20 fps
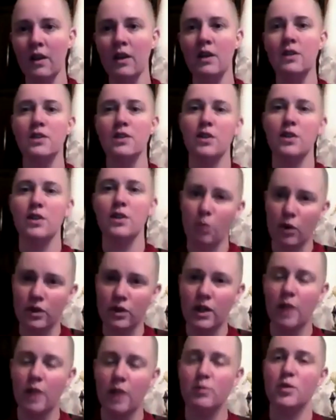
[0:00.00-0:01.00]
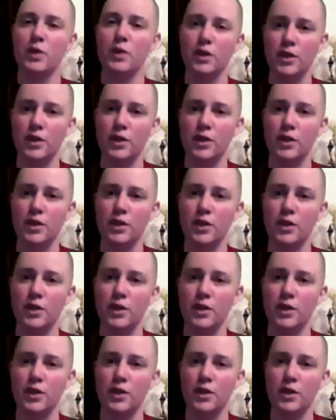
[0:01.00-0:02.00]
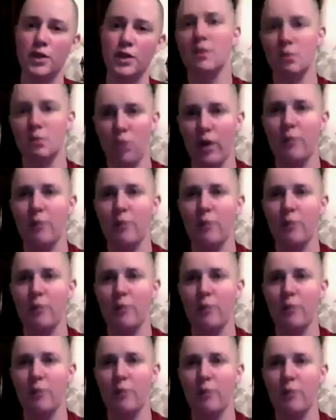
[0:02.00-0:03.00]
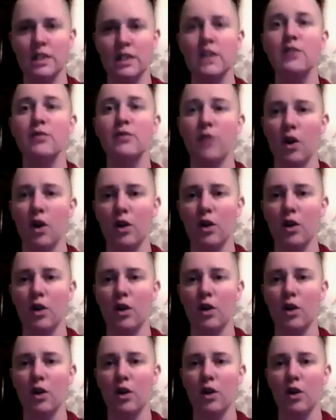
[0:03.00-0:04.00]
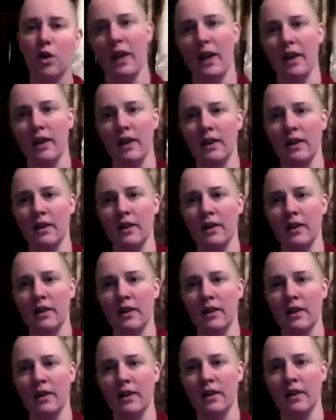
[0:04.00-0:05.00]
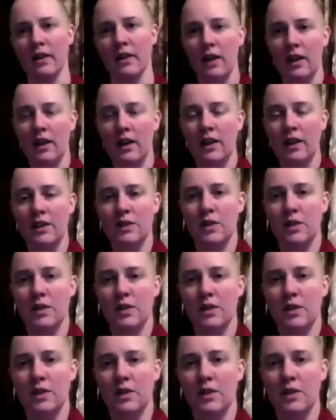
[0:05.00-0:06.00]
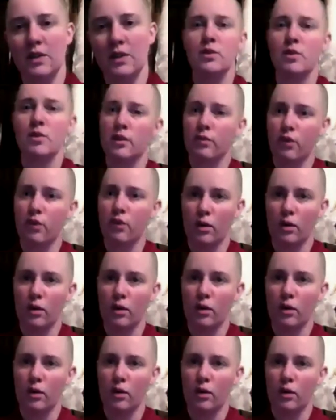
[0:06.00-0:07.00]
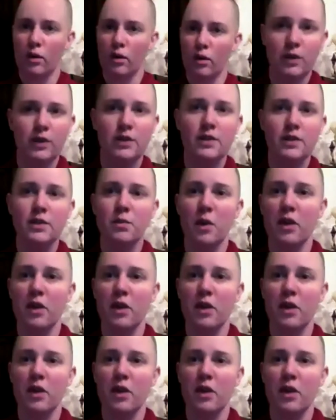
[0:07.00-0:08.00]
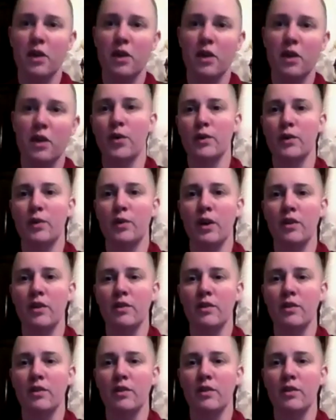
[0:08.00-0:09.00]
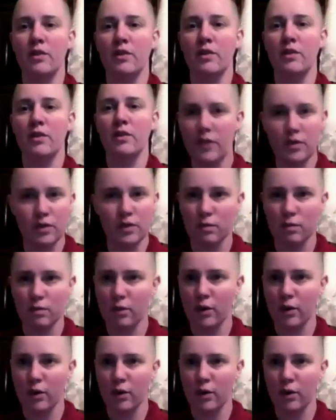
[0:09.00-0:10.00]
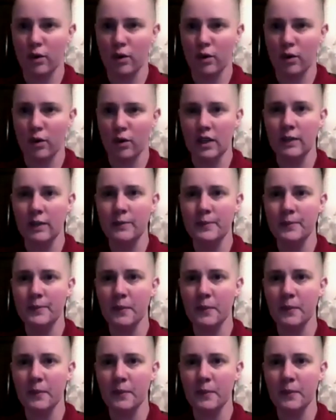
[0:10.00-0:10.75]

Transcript: So the more times we do it, the more it becomes our default way of being. So whether it's with the Four Immeasurables, whether it's with refuge in bodhicitta,